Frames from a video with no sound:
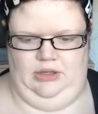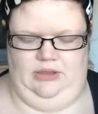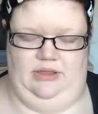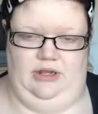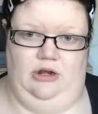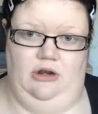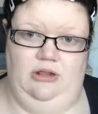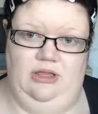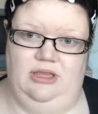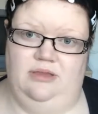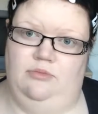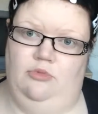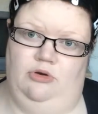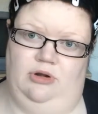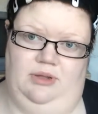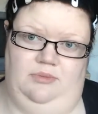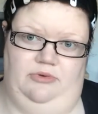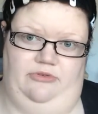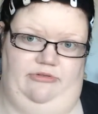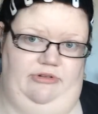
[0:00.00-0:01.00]
And then early in the
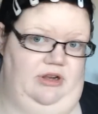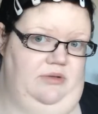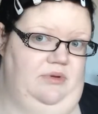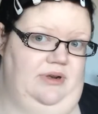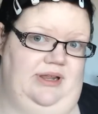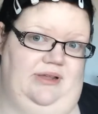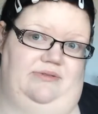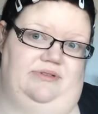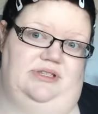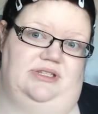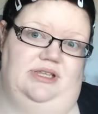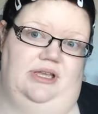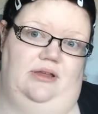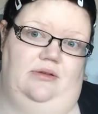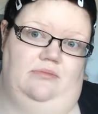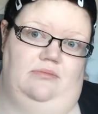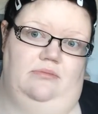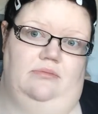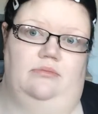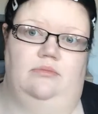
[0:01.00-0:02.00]
morning before anyone else is
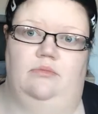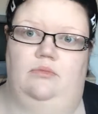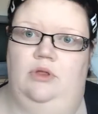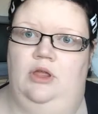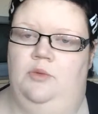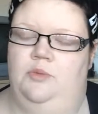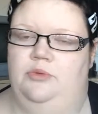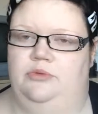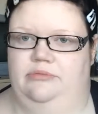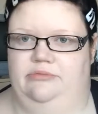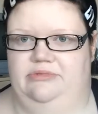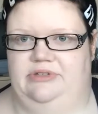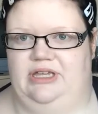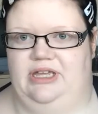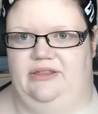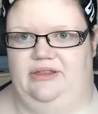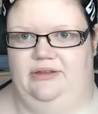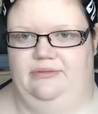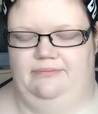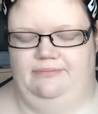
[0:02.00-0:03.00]
up, we open them
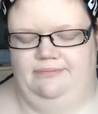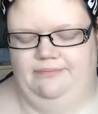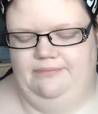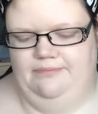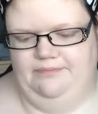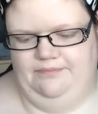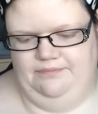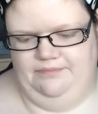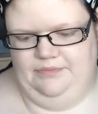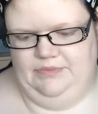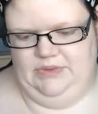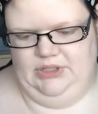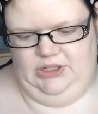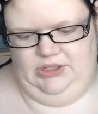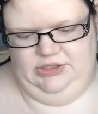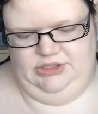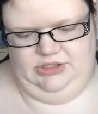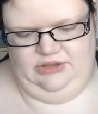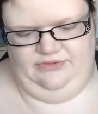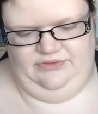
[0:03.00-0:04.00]
together.
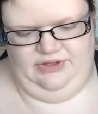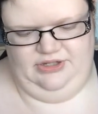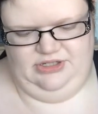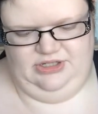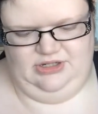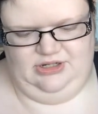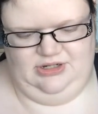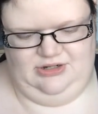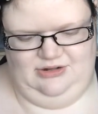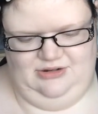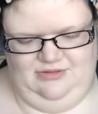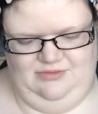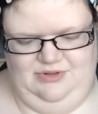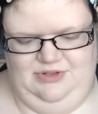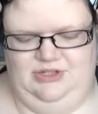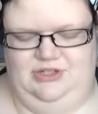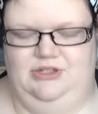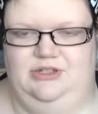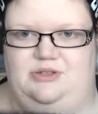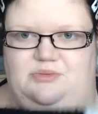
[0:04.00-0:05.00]
And so the first thing I got
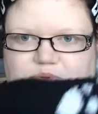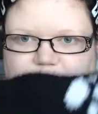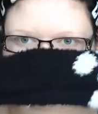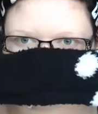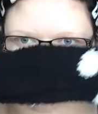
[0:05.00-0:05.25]
was some